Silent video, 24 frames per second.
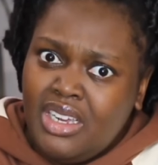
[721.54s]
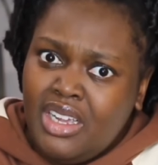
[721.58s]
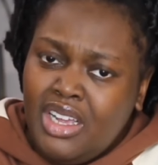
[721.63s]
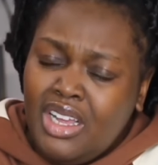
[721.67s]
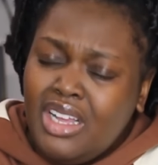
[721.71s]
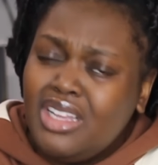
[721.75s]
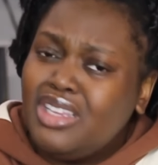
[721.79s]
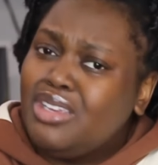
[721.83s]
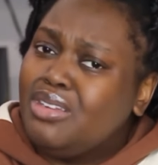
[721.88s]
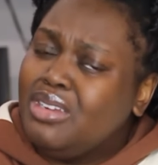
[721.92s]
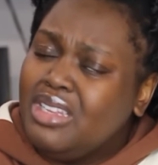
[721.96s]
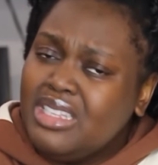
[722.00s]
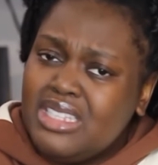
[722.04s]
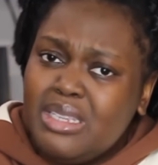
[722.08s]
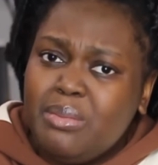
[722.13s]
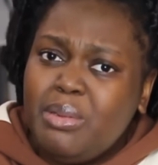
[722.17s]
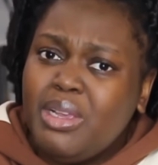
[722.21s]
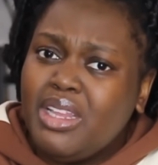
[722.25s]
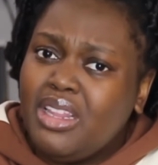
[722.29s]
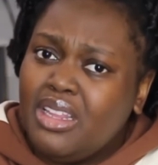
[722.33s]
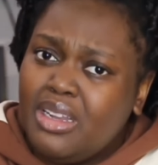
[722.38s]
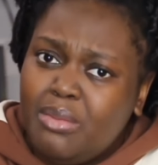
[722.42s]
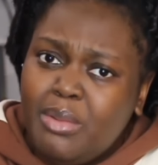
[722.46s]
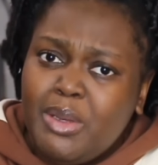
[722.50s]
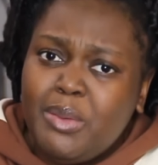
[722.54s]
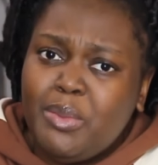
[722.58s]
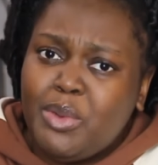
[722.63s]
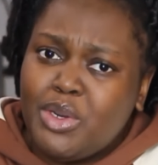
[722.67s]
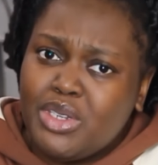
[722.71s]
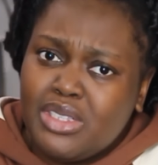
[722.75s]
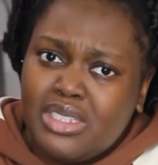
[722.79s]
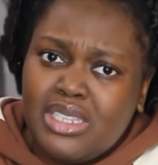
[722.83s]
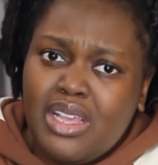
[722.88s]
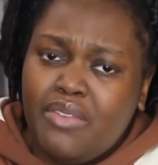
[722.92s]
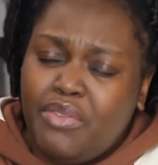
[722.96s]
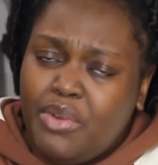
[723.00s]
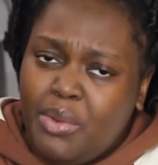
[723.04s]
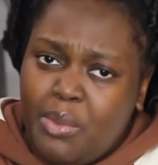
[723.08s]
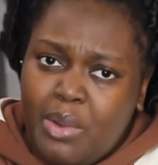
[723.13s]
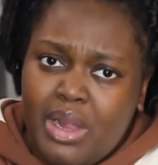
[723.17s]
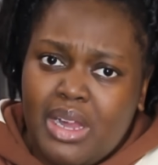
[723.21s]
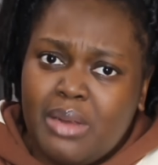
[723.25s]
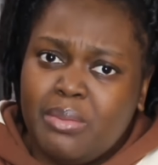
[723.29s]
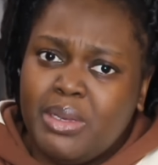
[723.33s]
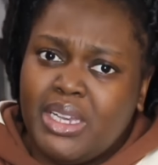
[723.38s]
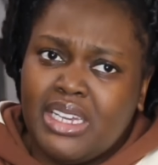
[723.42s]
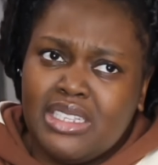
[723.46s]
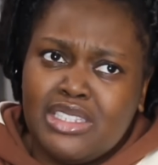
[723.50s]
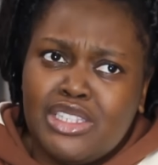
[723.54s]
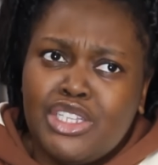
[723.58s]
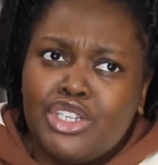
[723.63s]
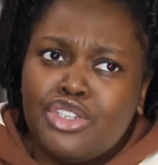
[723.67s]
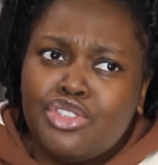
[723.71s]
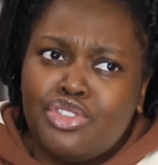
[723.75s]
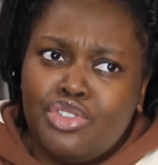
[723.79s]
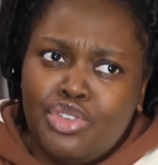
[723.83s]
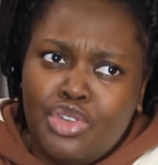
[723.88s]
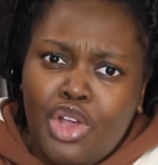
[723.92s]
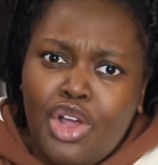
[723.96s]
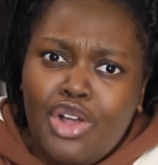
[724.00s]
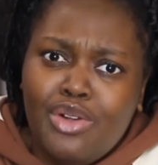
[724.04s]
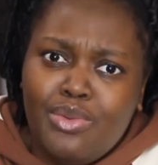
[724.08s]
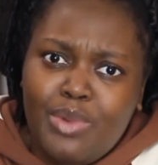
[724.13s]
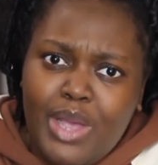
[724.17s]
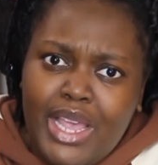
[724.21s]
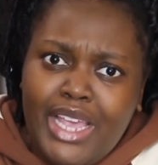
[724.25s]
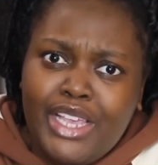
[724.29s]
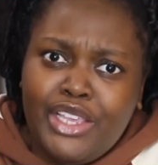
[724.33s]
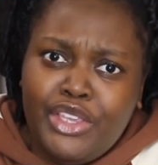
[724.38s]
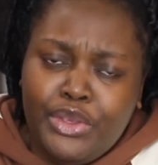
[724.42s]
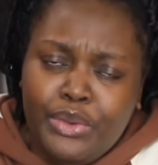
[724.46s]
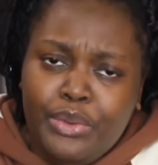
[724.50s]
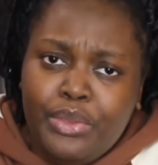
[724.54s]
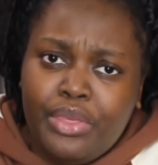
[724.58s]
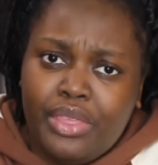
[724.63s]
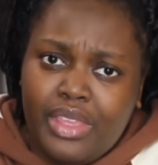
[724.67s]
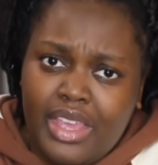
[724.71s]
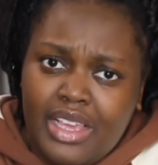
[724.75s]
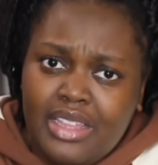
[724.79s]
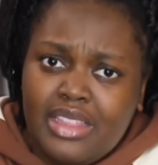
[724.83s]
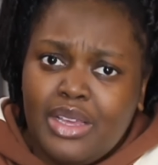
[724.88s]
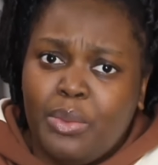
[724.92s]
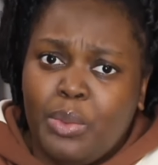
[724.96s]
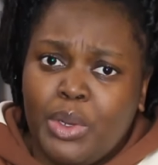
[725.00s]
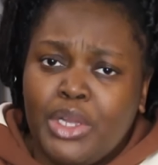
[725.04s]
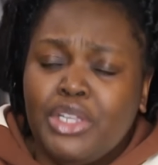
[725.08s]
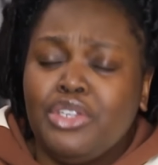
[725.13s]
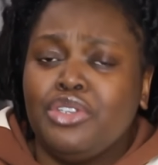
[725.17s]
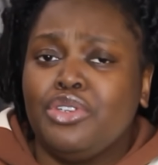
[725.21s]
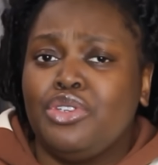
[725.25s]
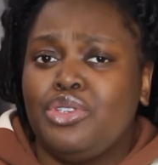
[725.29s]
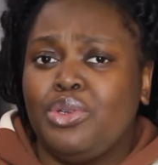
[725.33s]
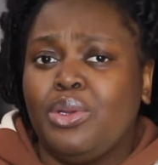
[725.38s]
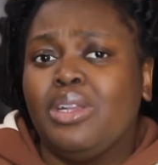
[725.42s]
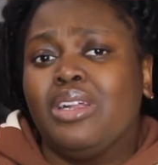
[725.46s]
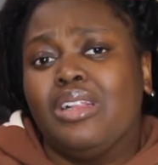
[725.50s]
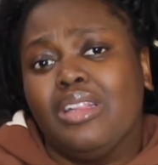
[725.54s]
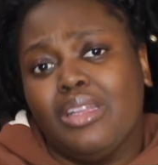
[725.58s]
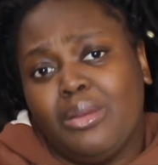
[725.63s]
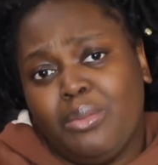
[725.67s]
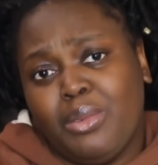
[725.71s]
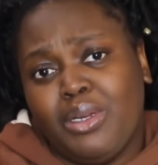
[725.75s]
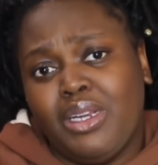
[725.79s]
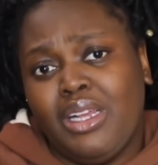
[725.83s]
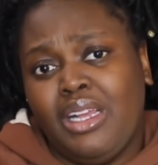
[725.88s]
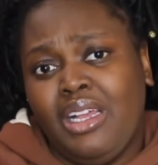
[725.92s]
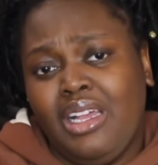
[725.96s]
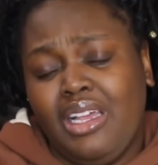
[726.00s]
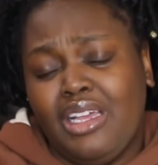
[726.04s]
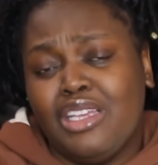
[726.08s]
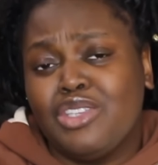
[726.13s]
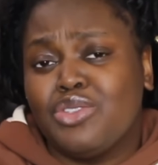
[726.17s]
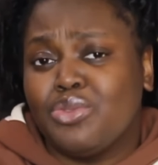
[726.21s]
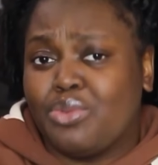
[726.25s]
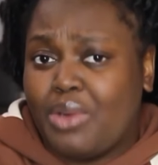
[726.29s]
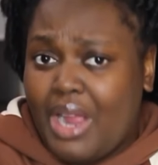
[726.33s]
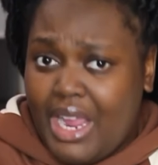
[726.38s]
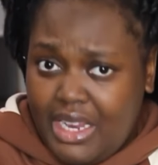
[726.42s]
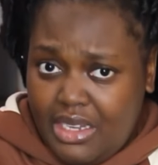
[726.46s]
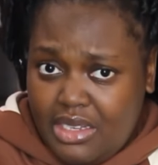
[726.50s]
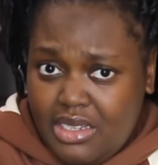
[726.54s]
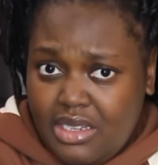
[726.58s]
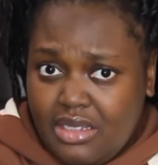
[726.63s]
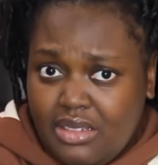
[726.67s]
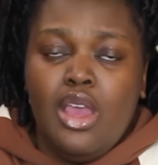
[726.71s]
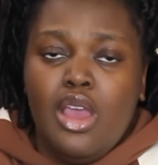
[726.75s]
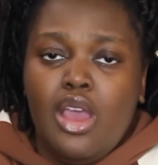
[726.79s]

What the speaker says: you need to be a little bit more self-aware, because there's no way you think that what you're doing to Liberty is right.